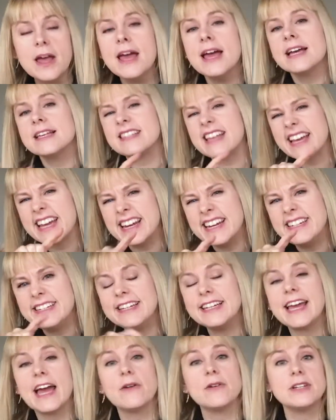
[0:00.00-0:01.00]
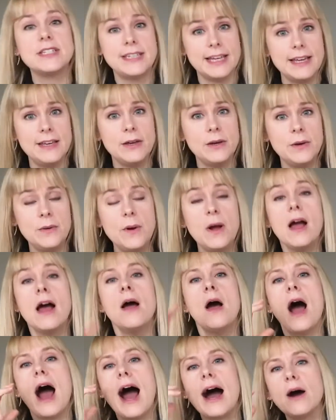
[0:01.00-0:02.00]
Because I can literally guarantee you
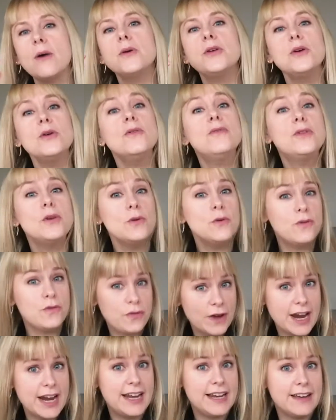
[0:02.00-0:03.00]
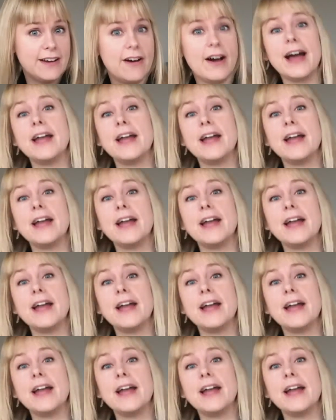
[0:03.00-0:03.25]
how you view failure